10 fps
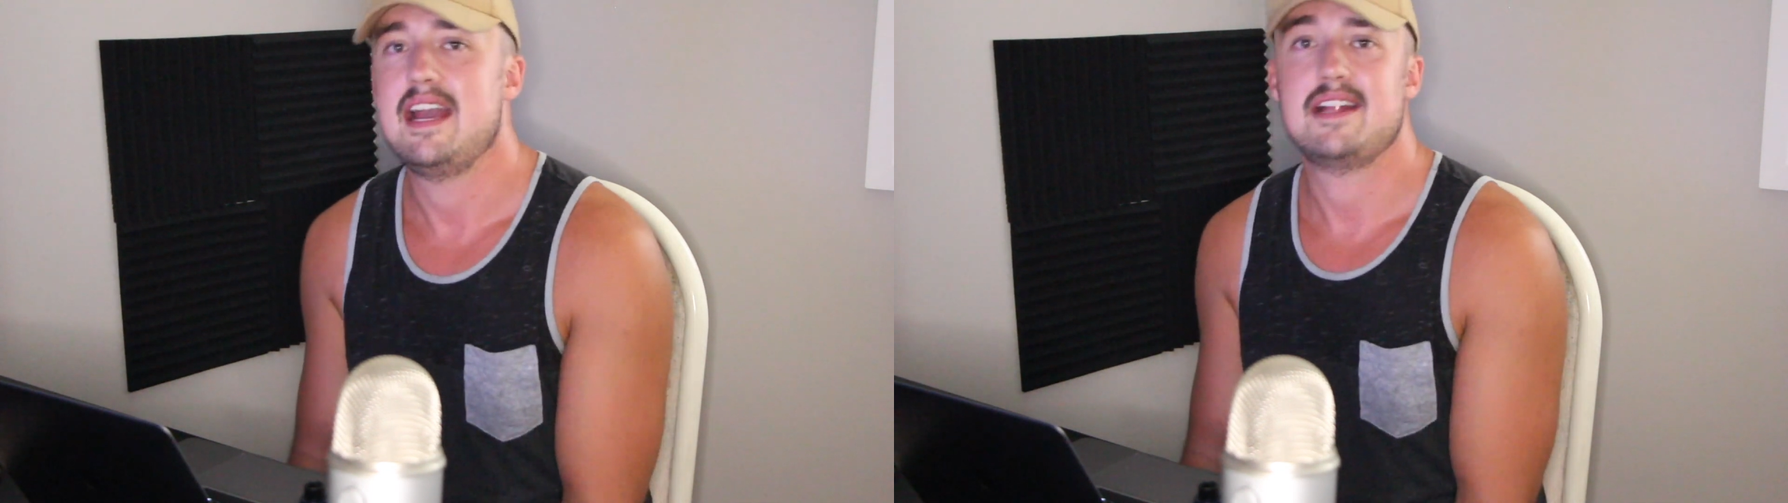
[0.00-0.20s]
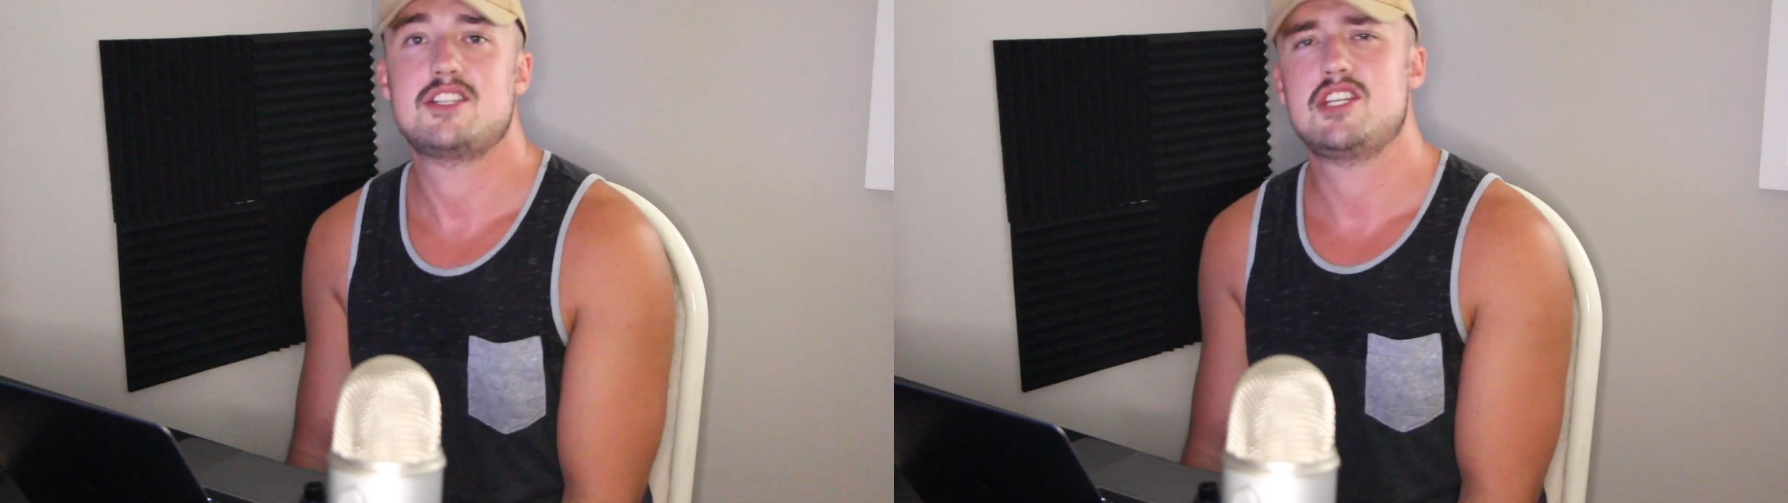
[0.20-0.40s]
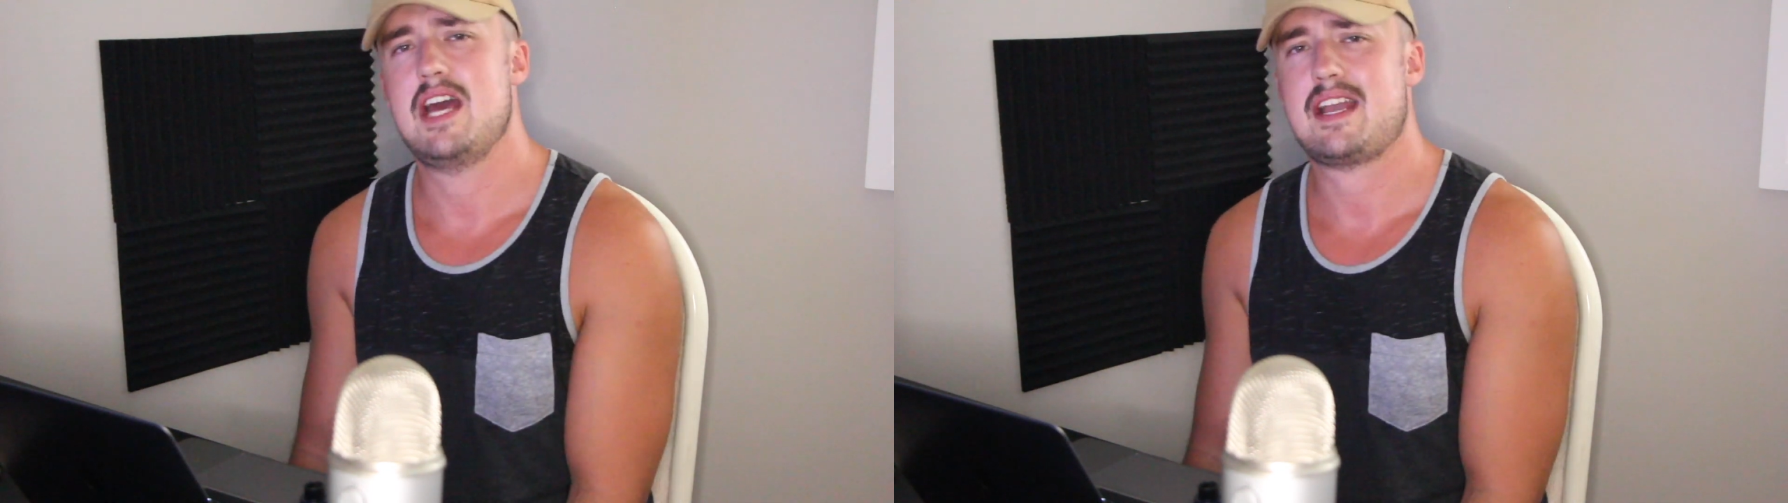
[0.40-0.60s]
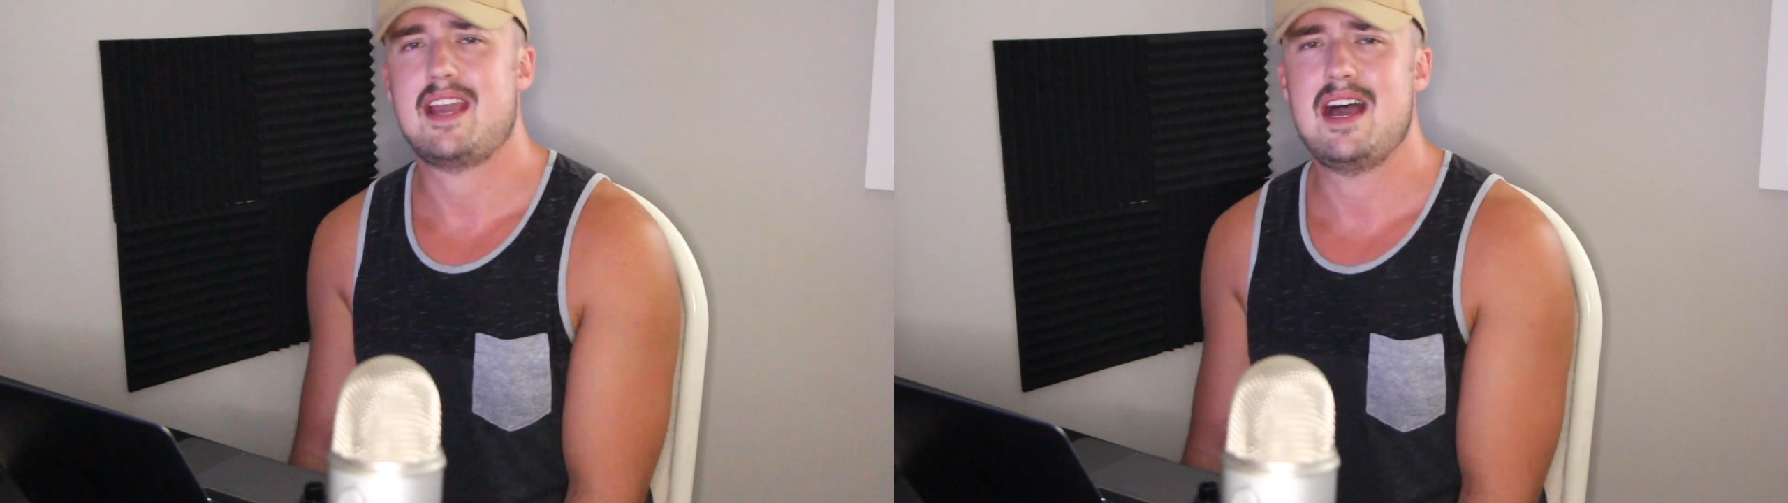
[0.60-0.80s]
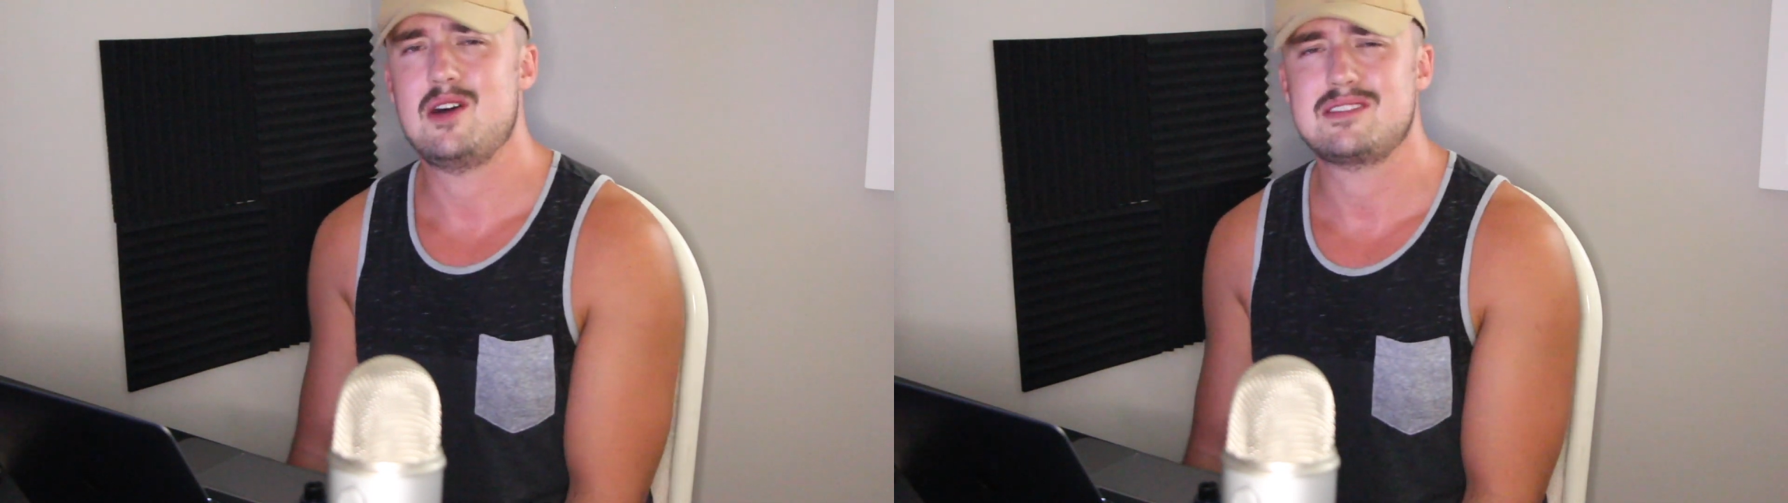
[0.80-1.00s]
and
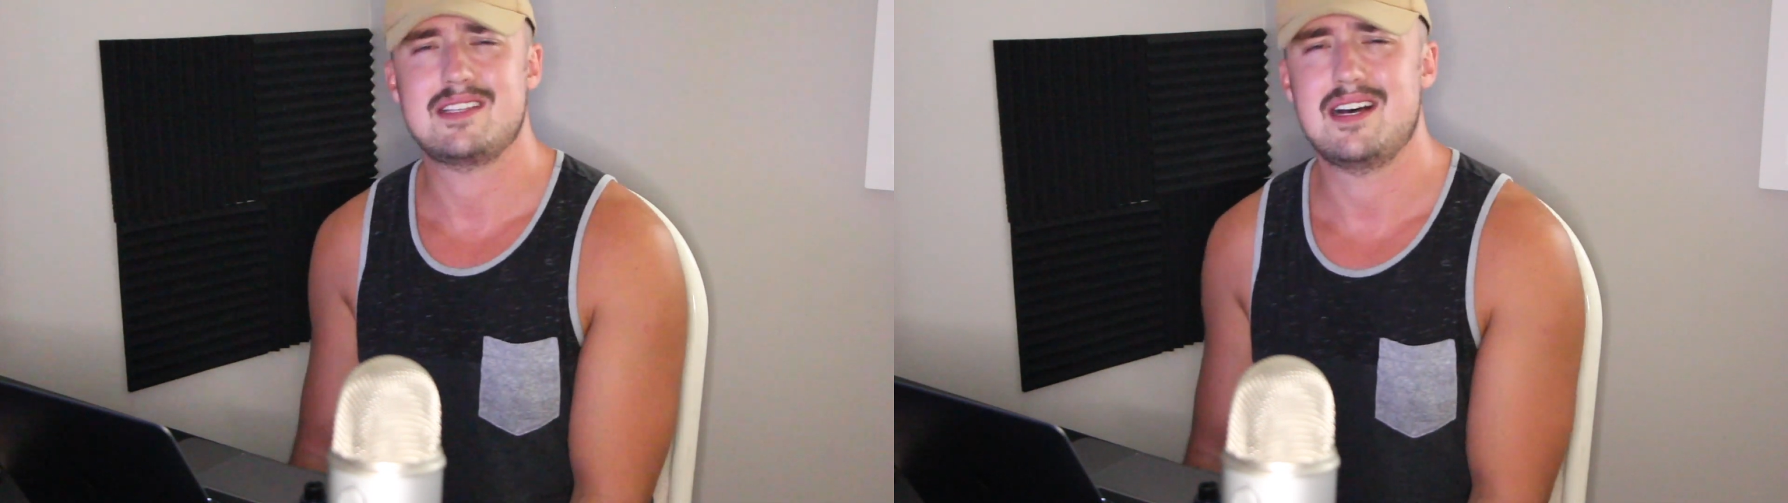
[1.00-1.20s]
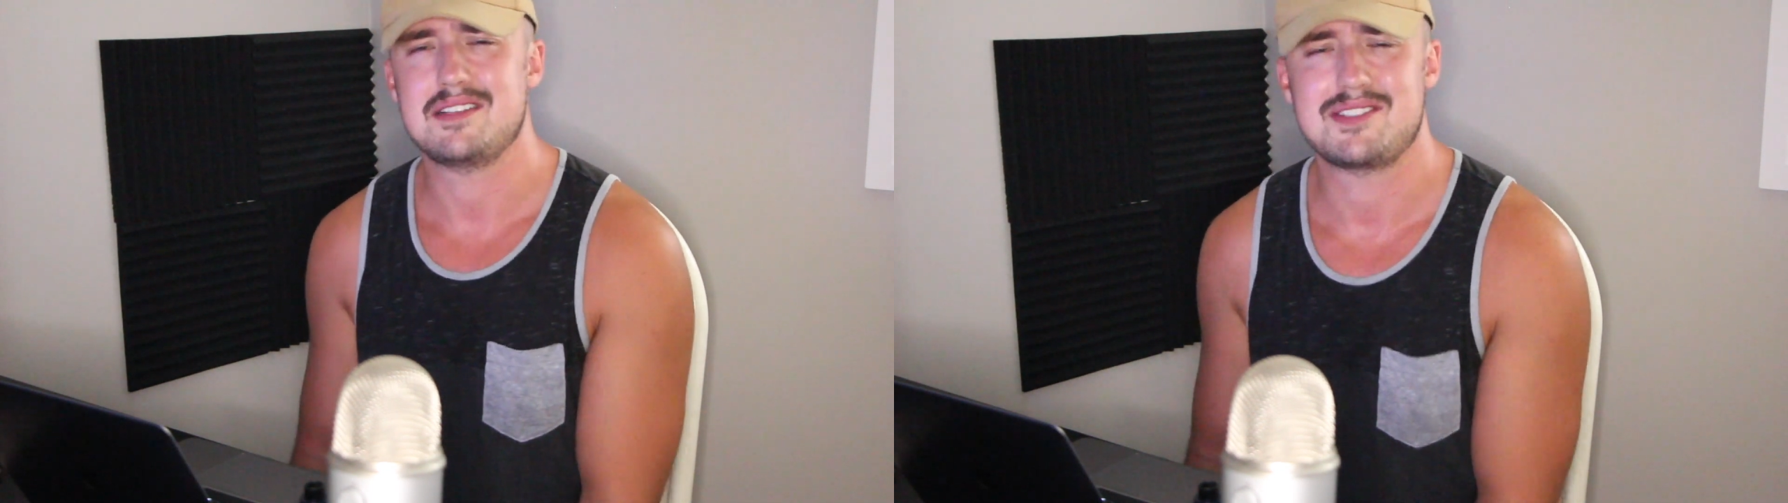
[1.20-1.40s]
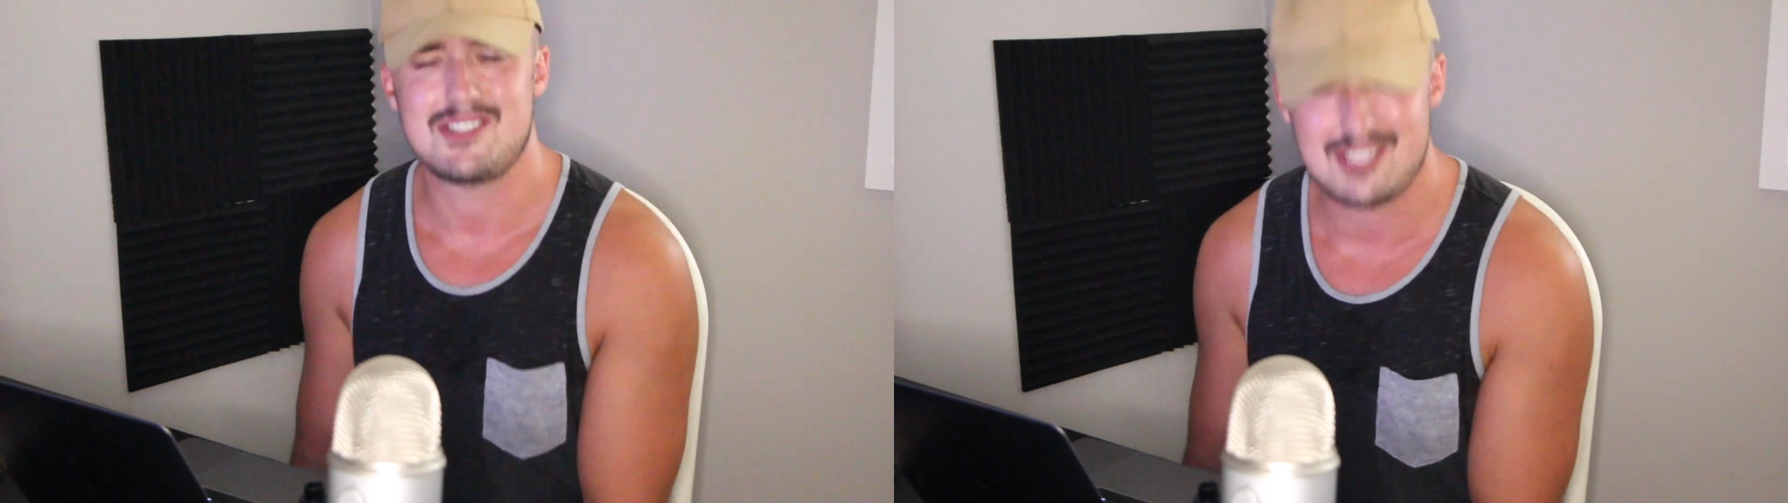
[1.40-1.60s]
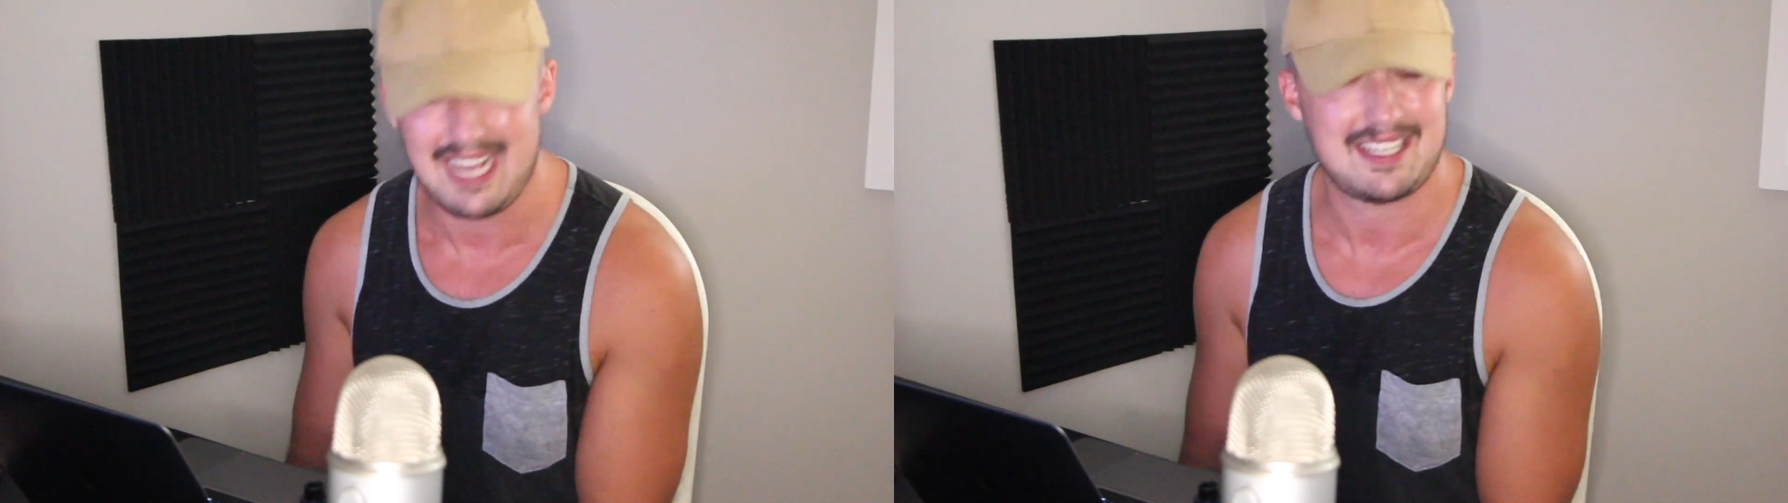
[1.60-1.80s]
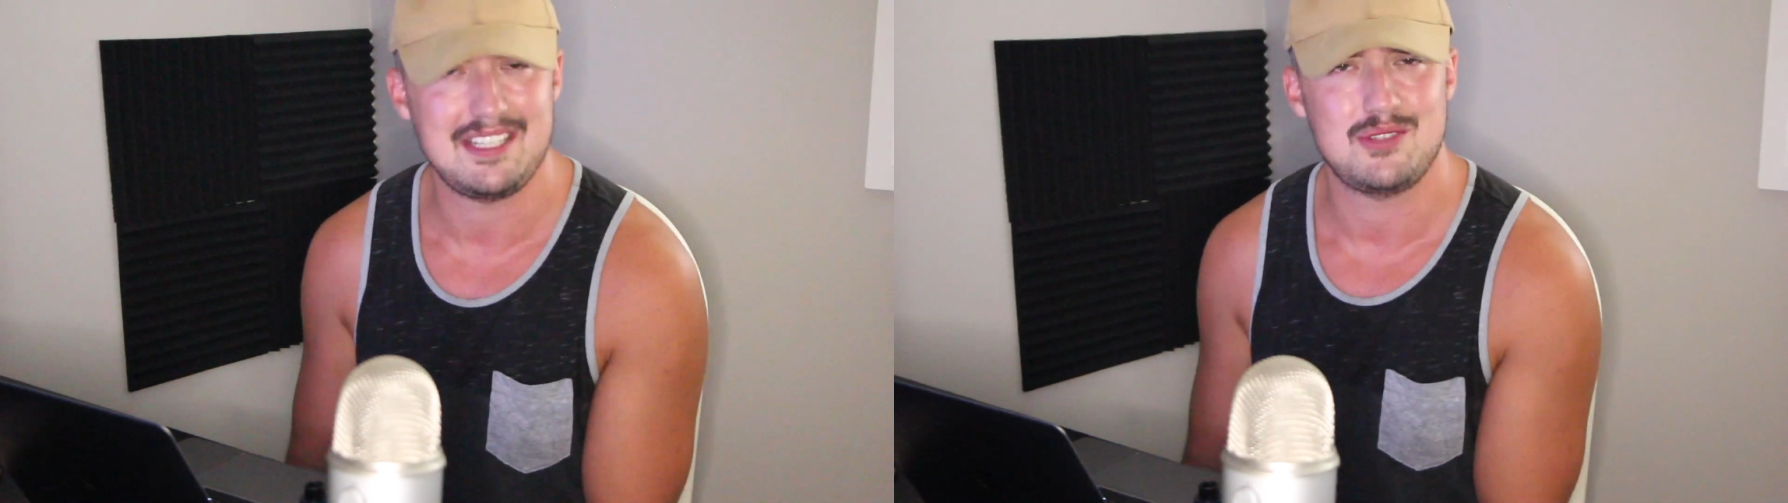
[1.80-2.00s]
check out the
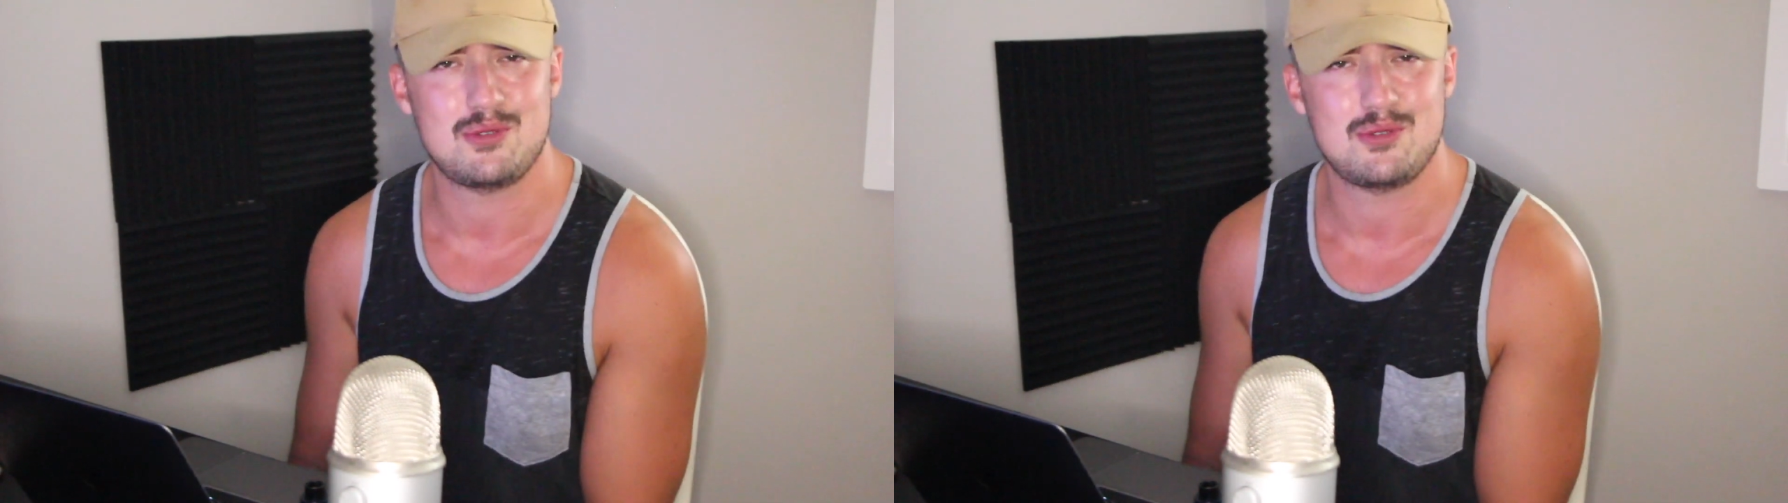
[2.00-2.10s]
second